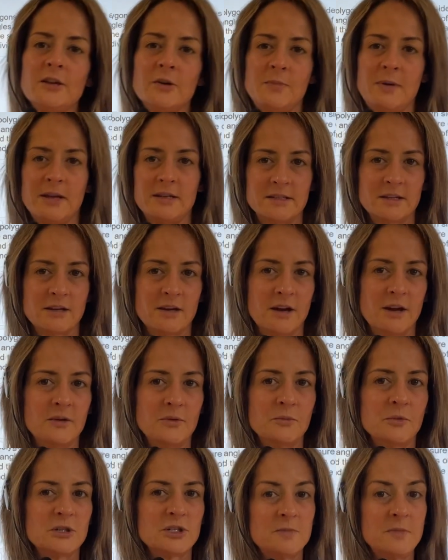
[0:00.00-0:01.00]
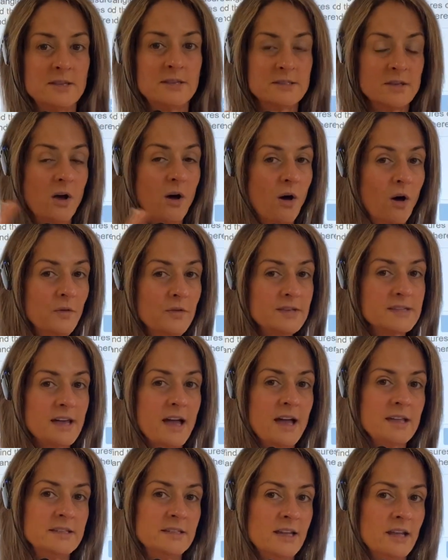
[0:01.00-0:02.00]
pentagon, which means all the
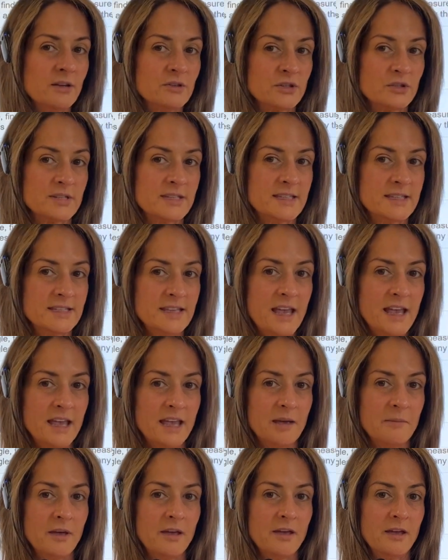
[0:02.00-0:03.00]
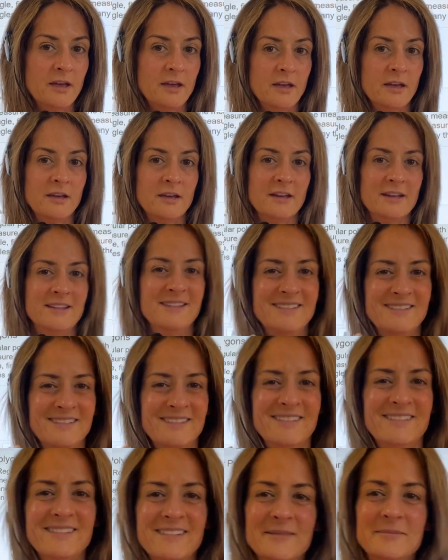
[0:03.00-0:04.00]
sides and angles are the same. Oh
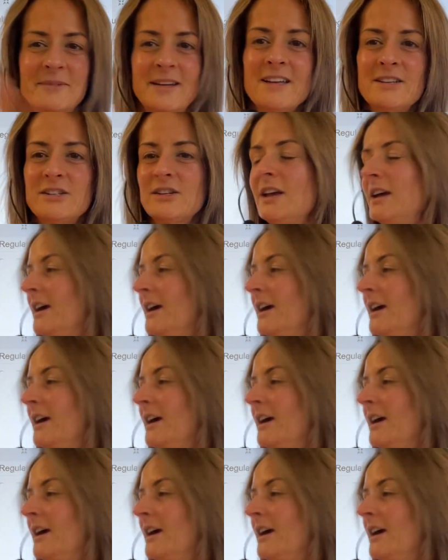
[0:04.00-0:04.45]
my gosh,